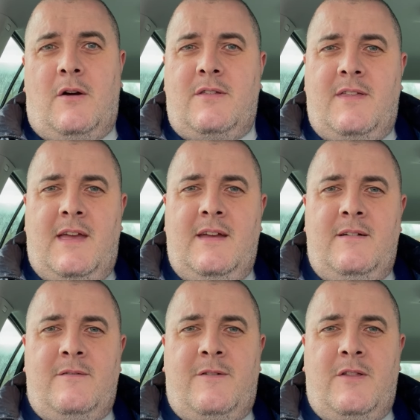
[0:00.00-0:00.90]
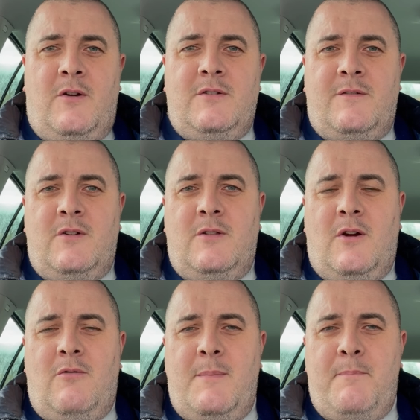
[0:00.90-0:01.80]
I think, for those of you
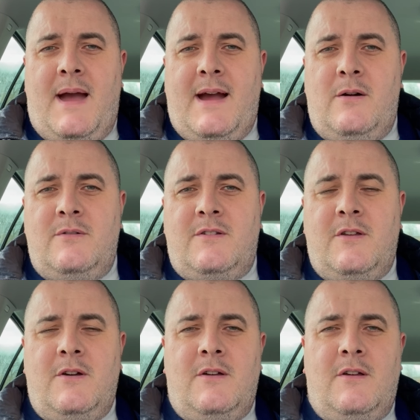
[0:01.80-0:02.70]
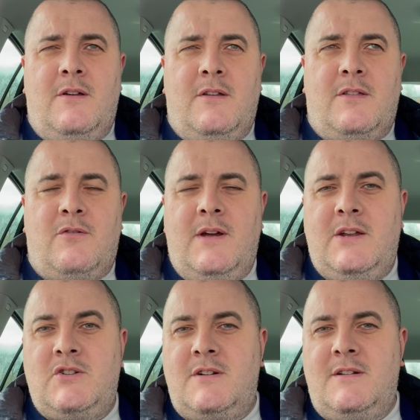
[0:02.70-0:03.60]
that are in pounds, the uh,
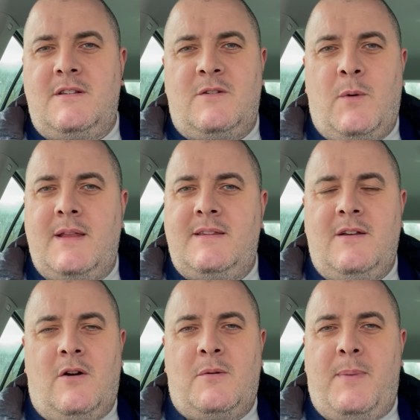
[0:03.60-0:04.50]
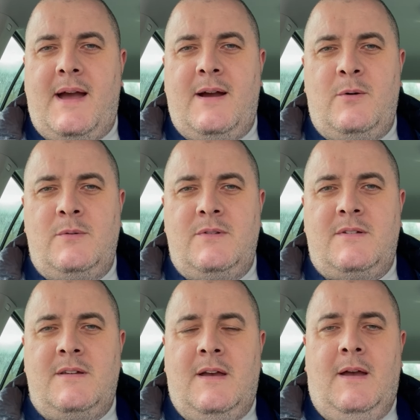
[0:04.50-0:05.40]
320 odd pounds.